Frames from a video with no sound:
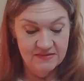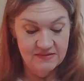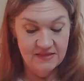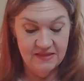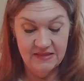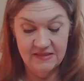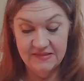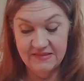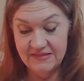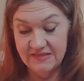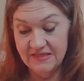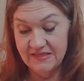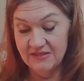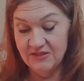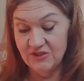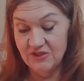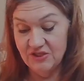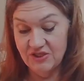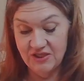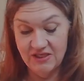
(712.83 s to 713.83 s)
Like I said,
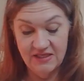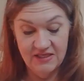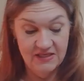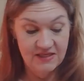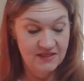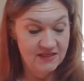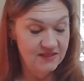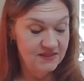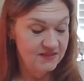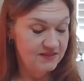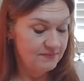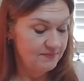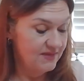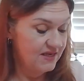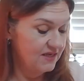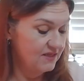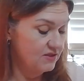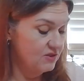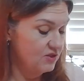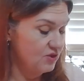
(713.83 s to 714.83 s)
she is a
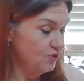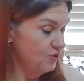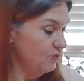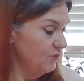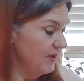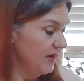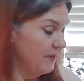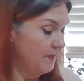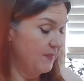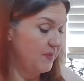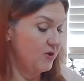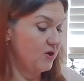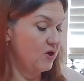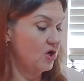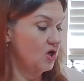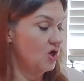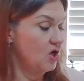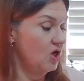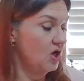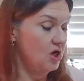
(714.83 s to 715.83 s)
master
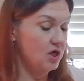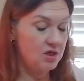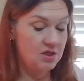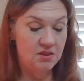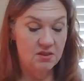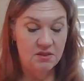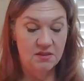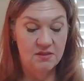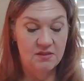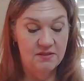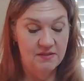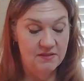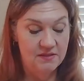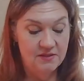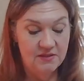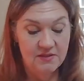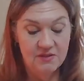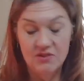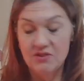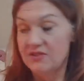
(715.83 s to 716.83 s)
wrapper.
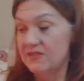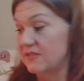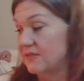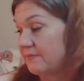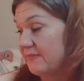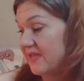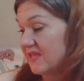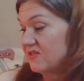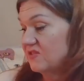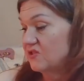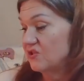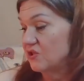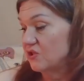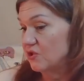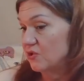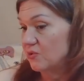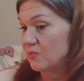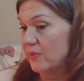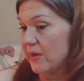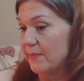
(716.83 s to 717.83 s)
She's a master
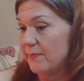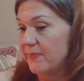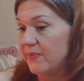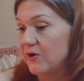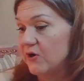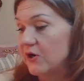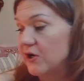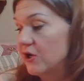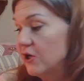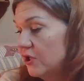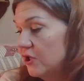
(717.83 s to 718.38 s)
wrapper.